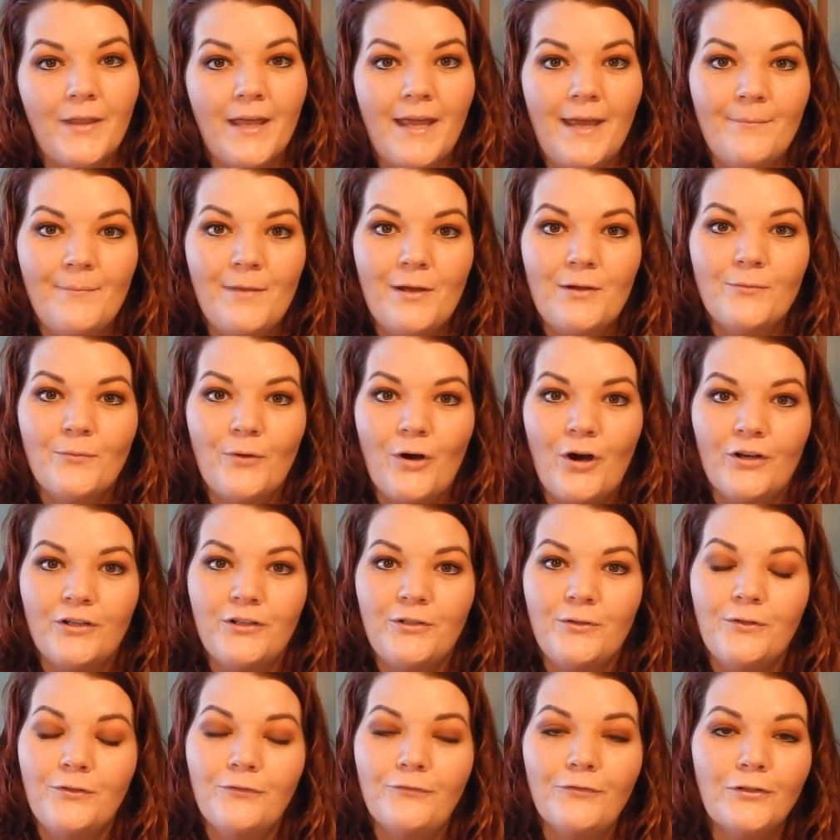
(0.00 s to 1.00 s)
them and
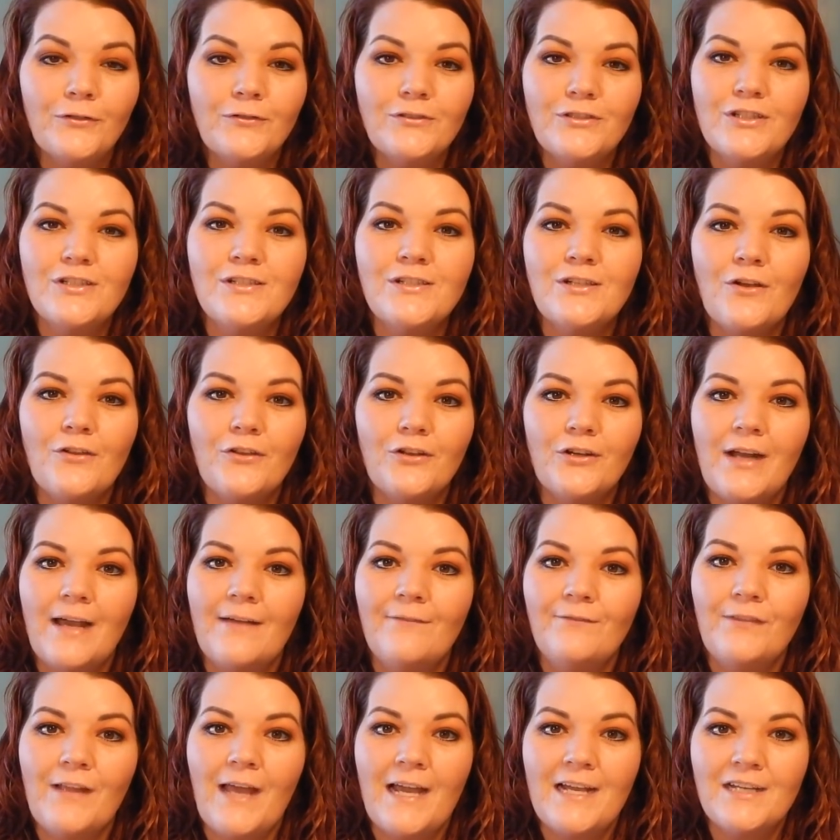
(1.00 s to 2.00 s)
walk you through just so they're
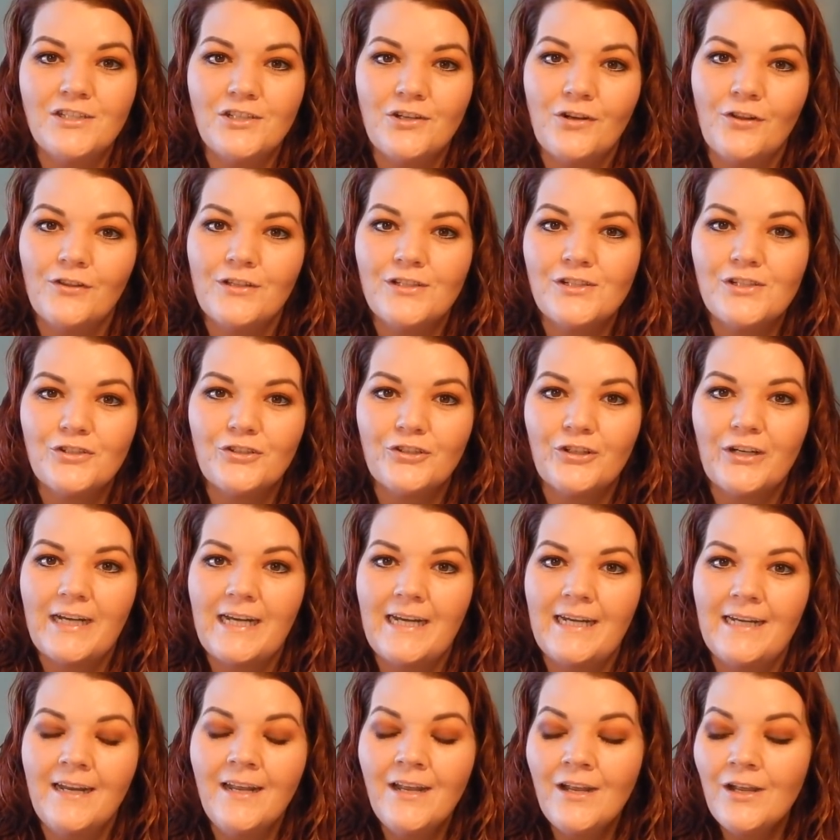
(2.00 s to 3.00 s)
not flashing on the
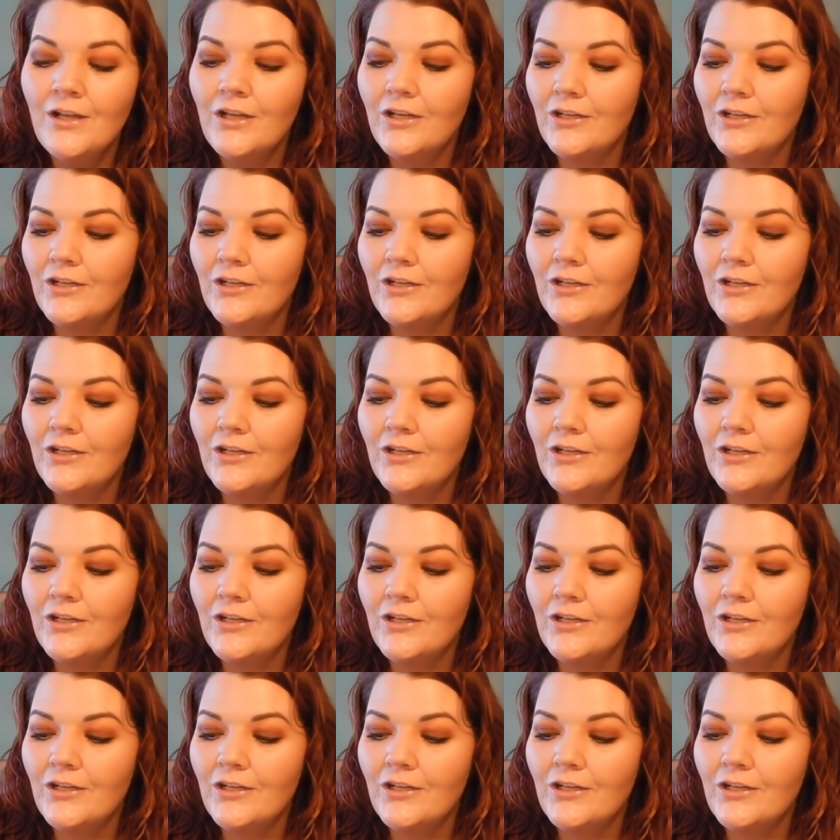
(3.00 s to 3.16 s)
screen.